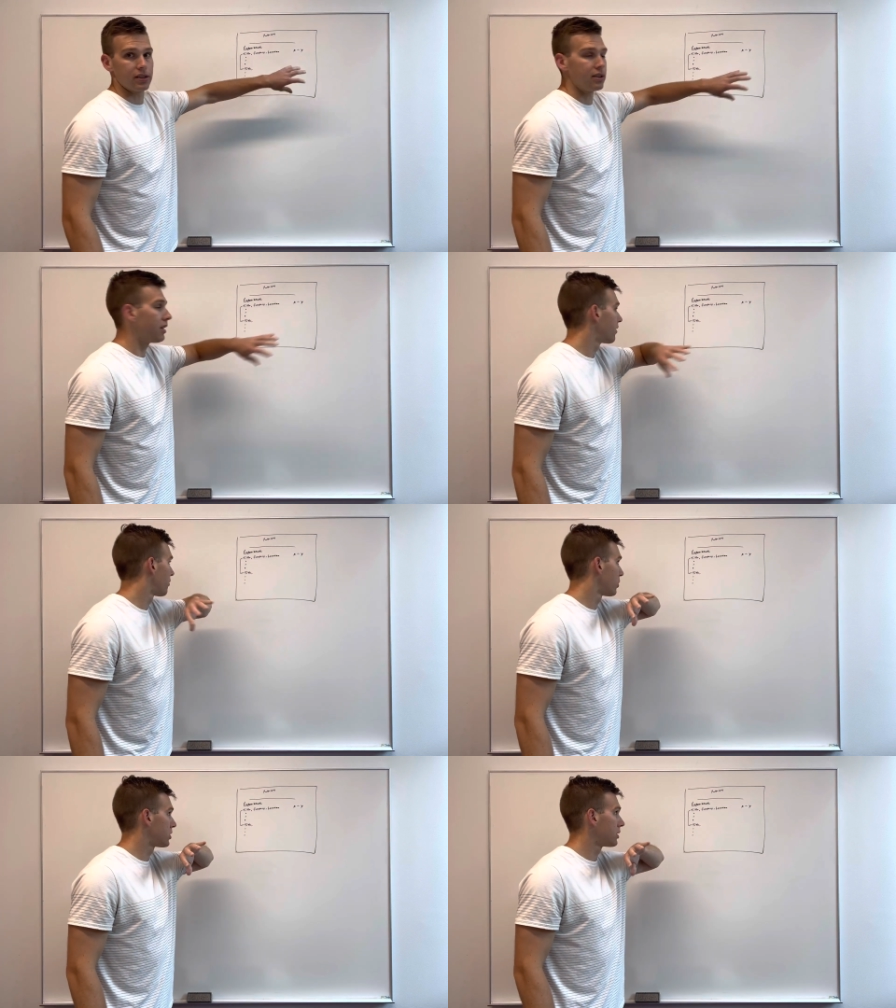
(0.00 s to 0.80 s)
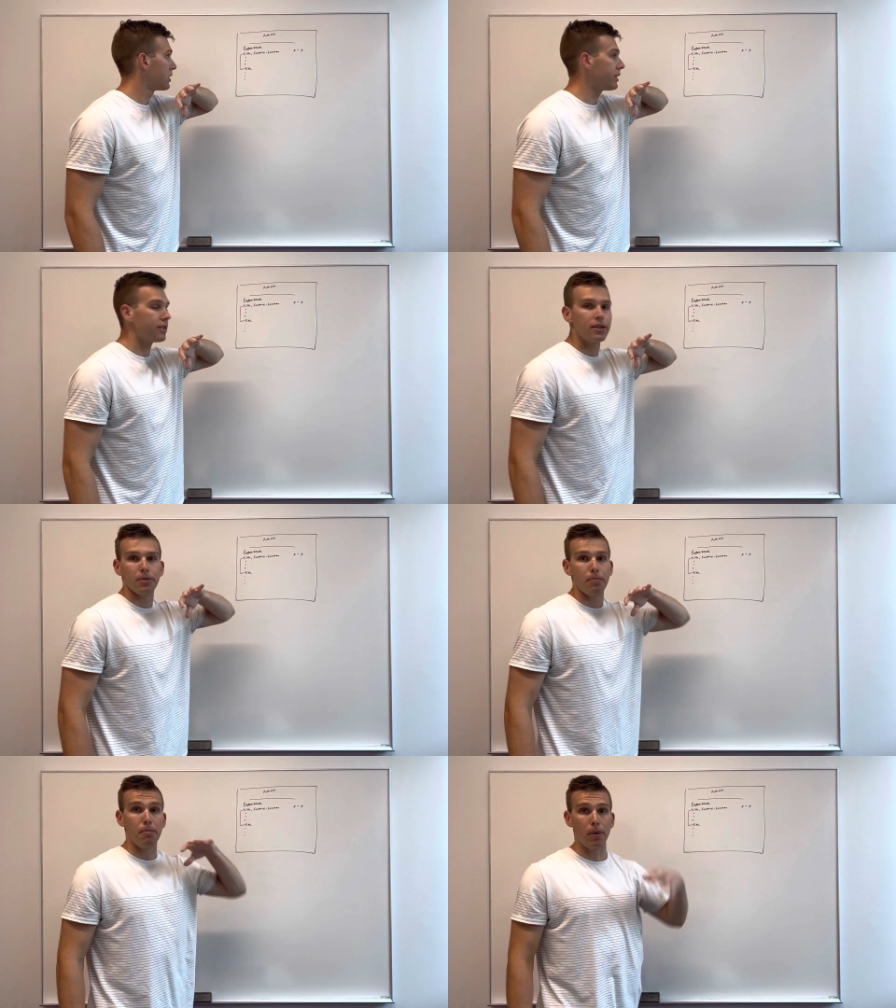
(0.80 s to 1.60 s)
and unfortunately,
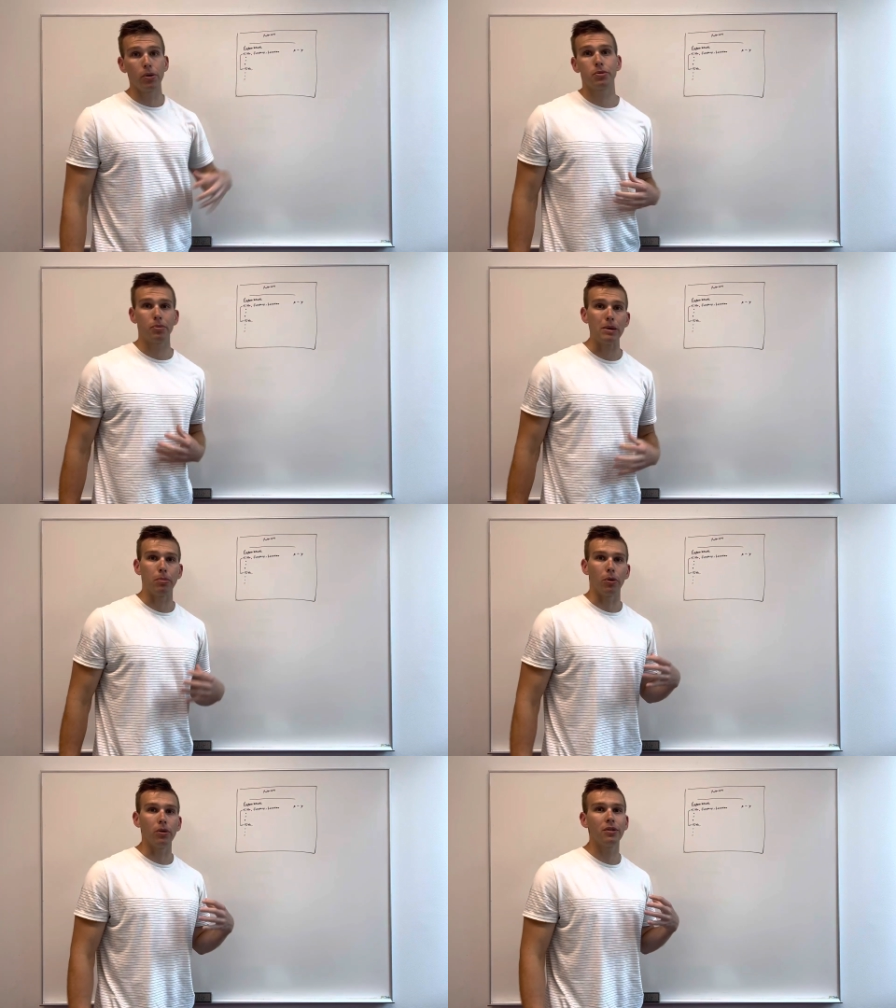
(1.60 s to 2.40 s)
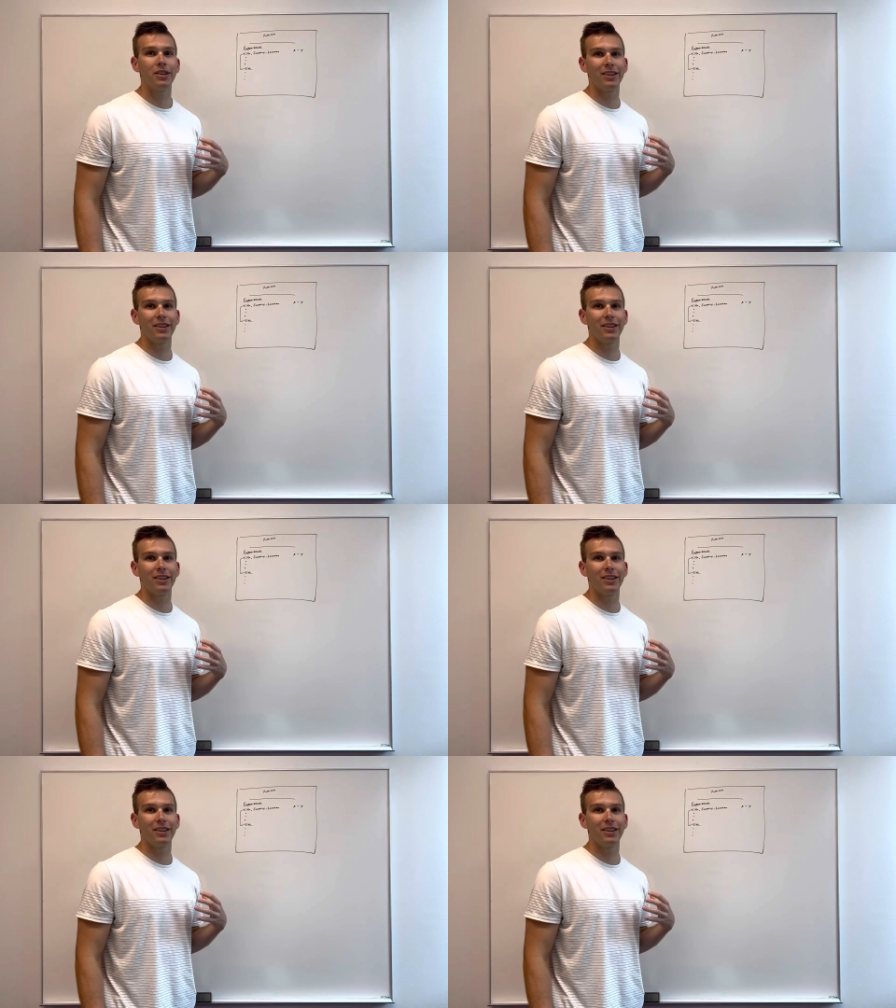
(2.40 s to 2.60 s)
most people,